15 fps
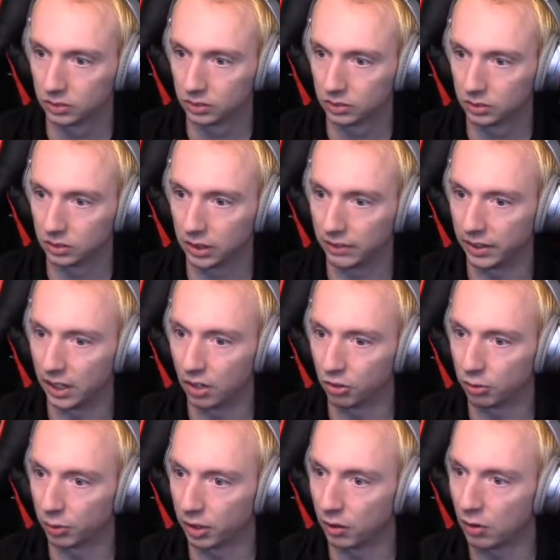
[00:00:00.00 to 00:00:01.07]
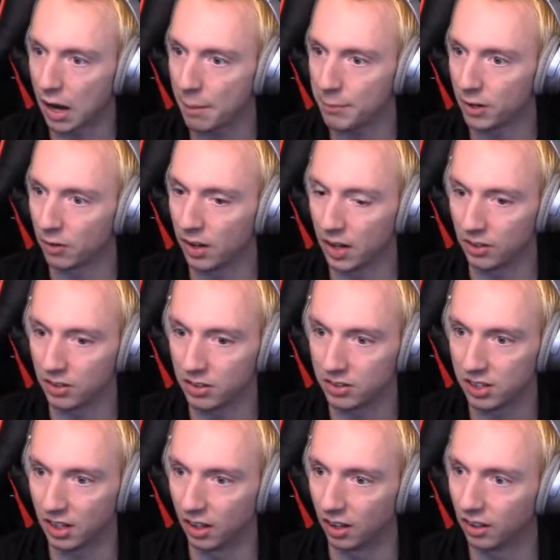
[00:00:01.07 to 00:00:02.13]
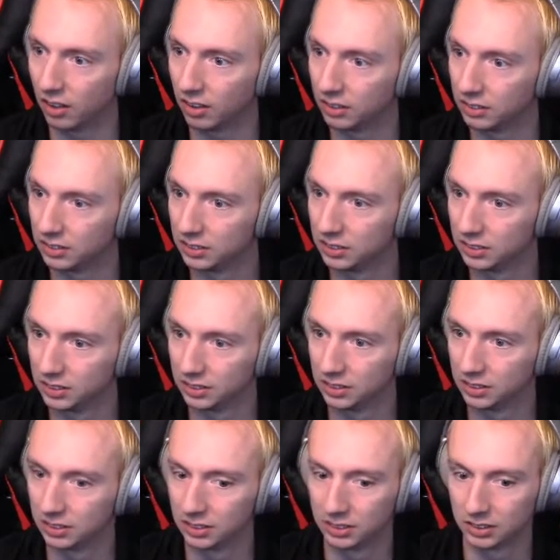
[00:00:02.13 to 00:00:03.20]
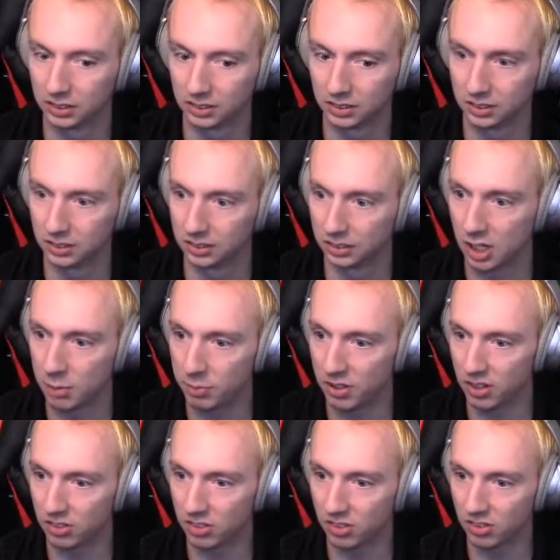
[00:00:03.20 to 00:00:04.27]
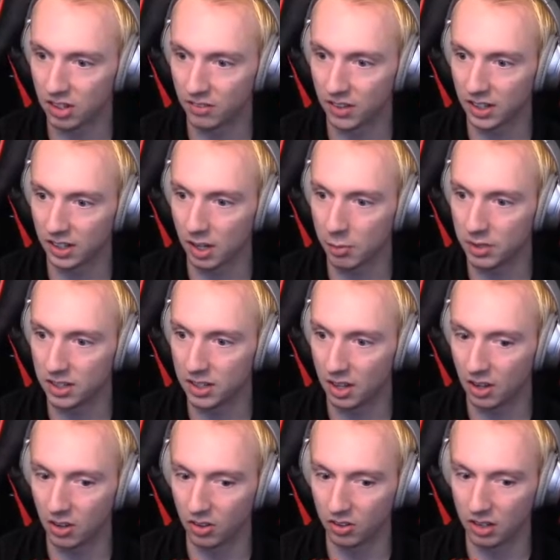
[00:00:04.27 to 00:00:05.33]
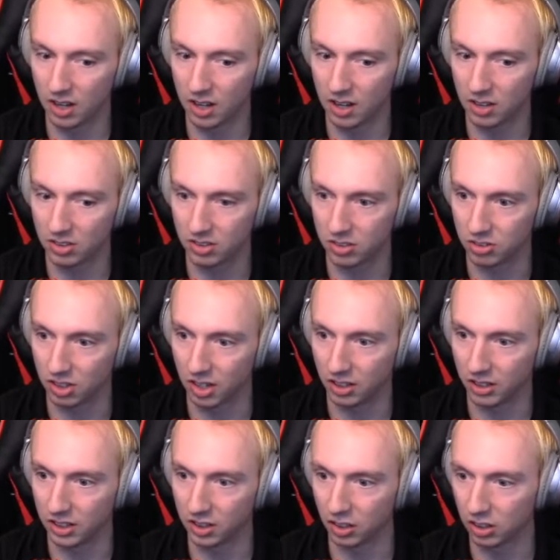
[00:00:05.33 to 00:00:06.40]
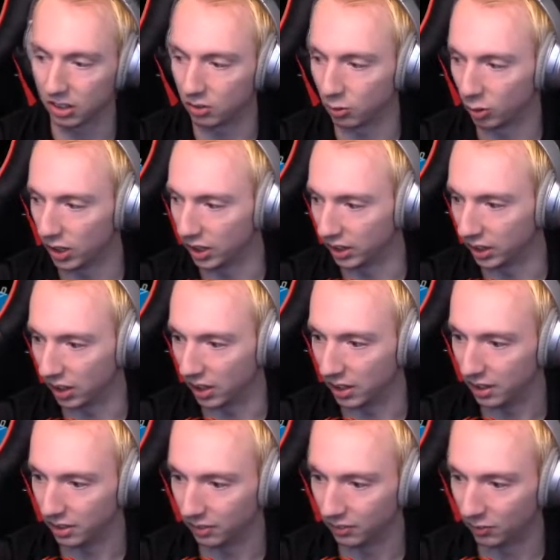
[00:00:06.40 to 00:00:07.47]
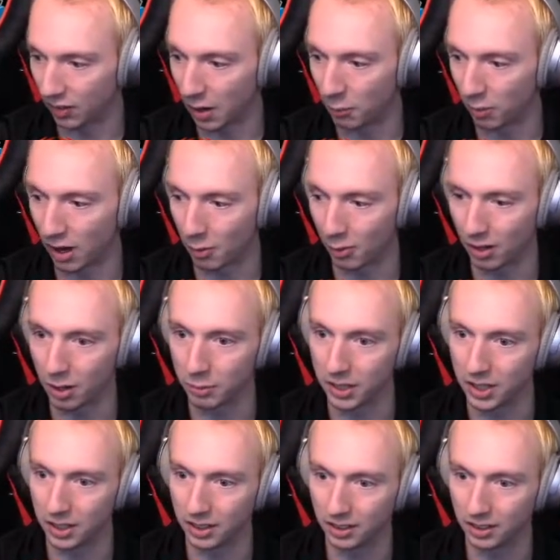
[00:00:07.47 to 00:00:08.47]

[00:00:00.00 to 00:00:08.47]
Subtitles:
There we go. So we're going to wrap it around this hill. Keeping this descent rate coming down nice and gently. Looking really good. Right where I want to be.